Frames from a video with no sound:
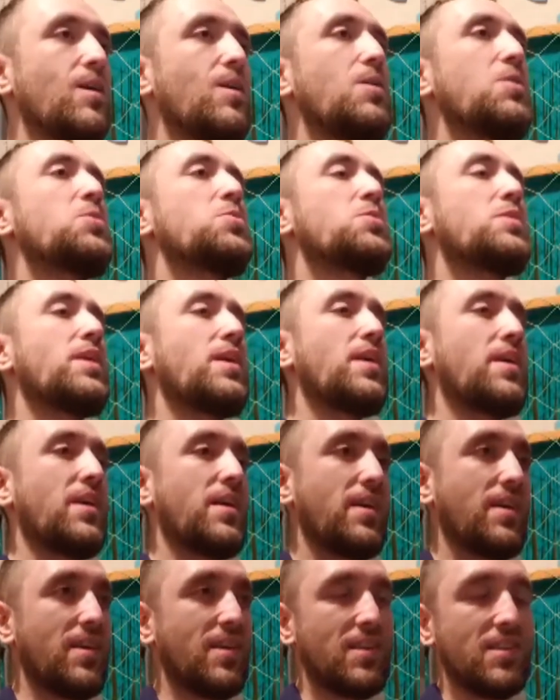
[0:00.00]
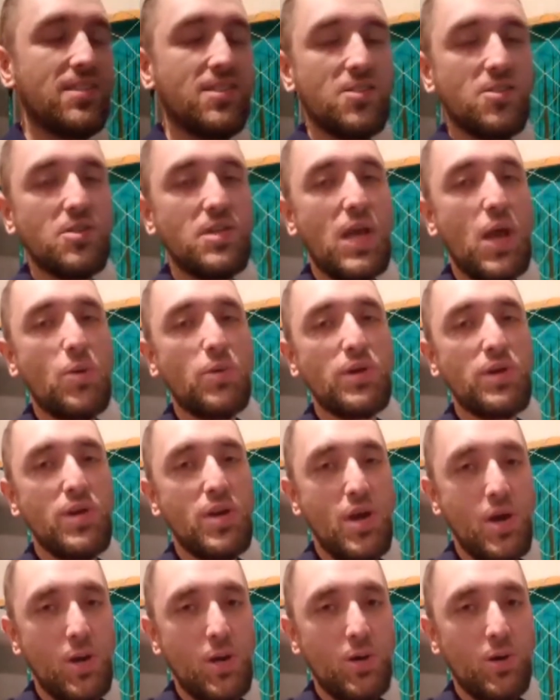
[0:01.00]
Okay, so now we
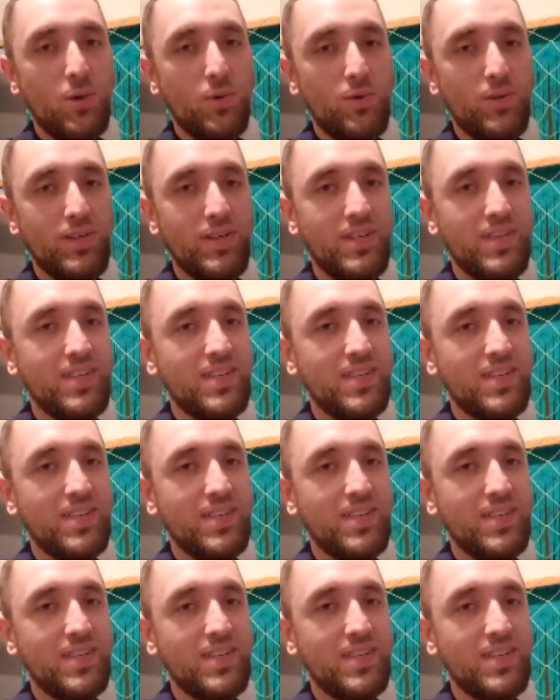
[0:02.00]
know